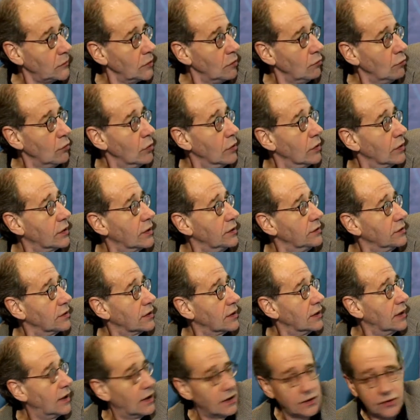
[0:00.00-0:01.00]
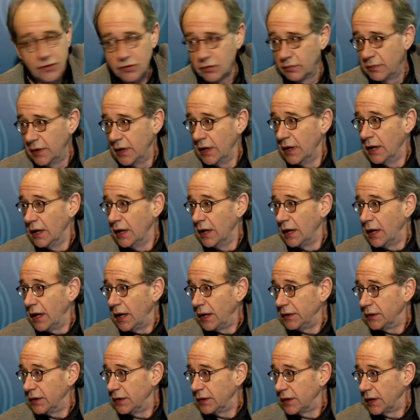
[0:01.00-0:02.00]
work in the classroom,
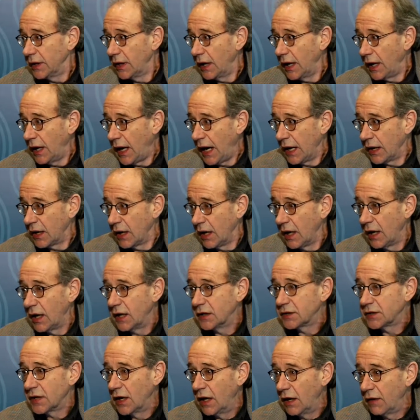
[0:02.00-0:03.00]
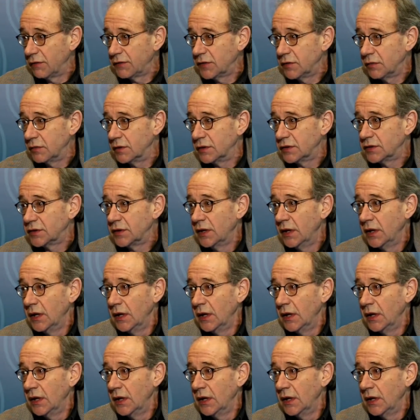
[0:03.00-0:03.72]
and then they analyze afterwards.